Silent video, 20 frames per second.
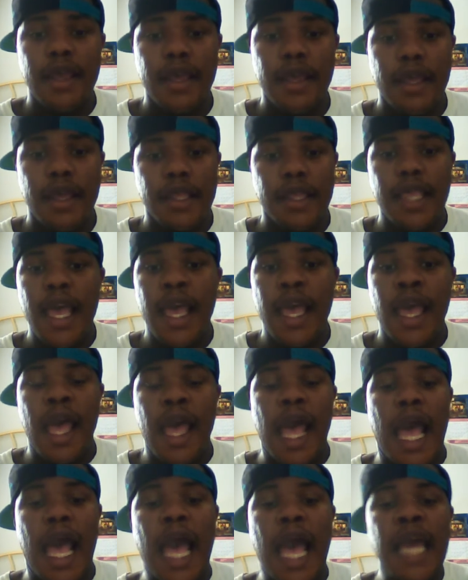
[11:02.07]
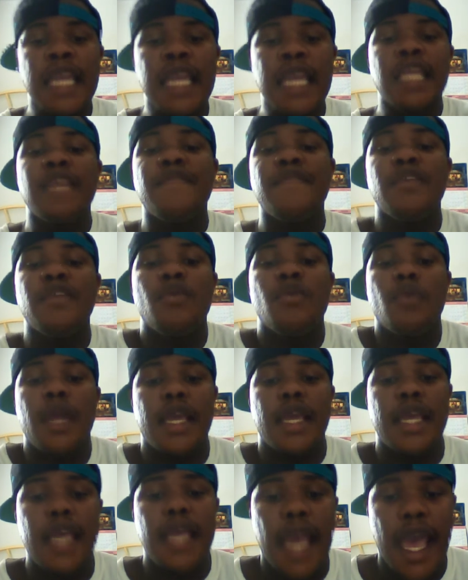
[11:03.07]
that I didn't even know that he
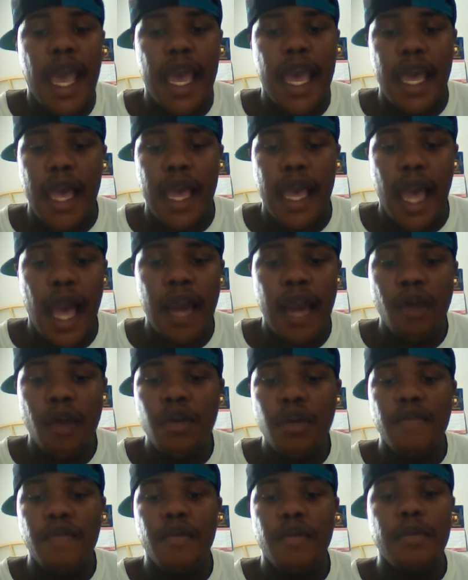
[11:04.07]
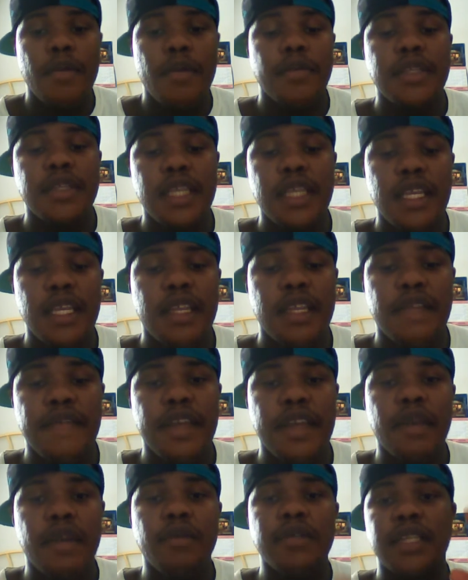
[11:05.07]
had. I don't even remember seeing his
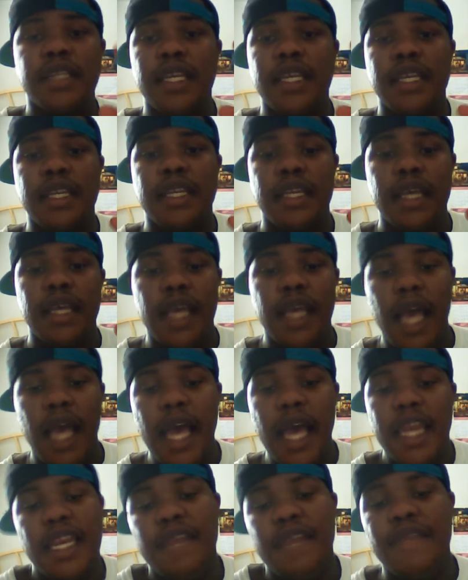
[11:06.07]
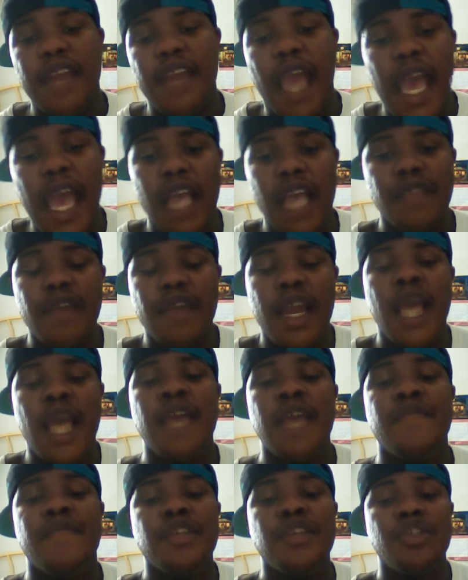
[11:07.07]
videos, and I didn't even ask for it. I didn't even
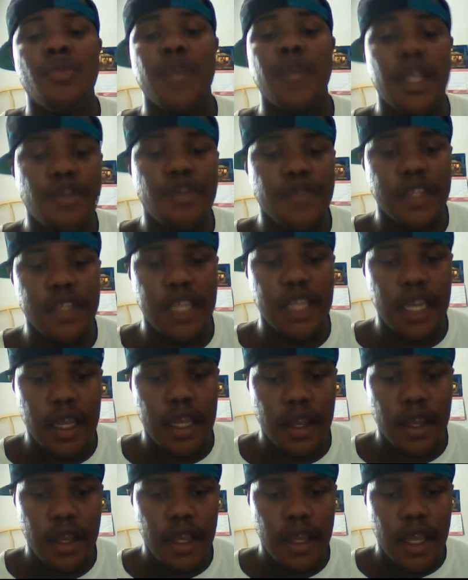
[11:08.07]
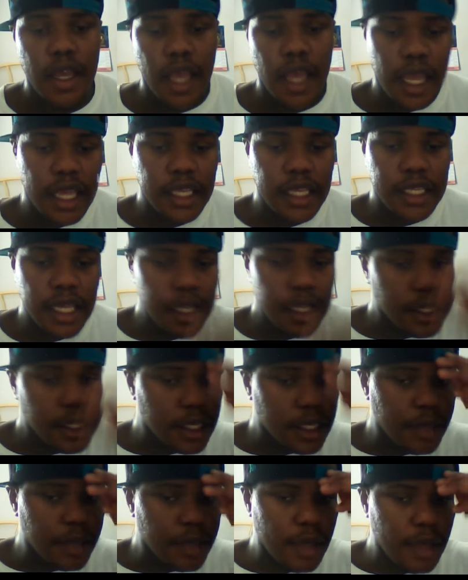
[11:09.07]
show interest in it. And he sent it to
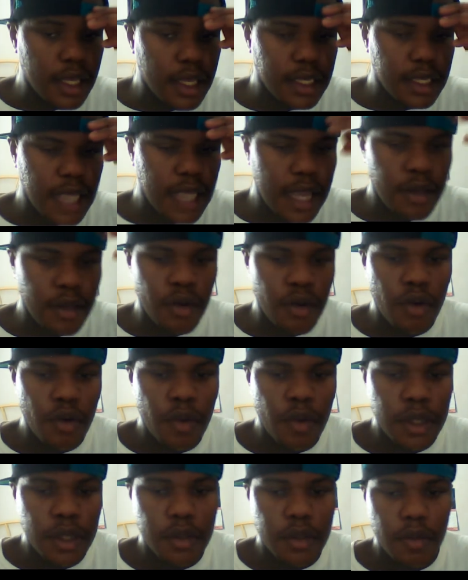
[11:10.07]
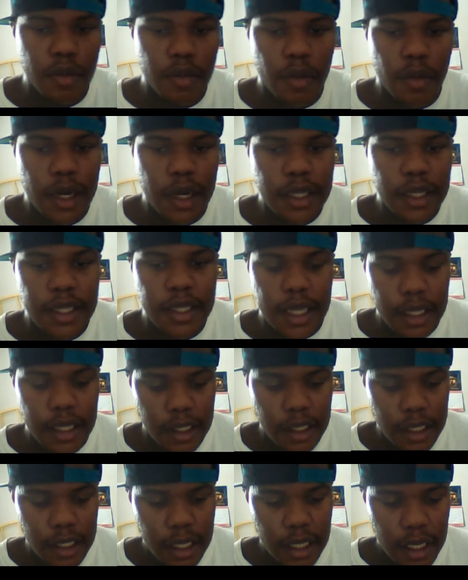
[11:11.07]
me, and it's like, dude, what is this?
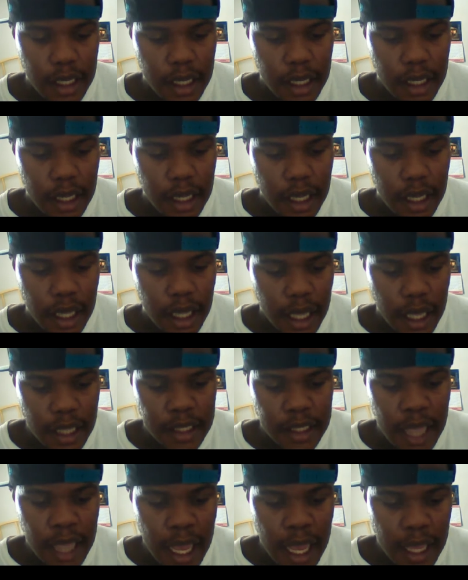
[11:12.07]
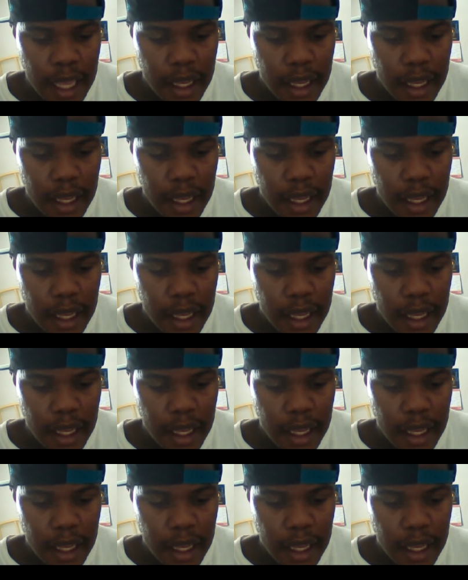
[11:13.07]
It's not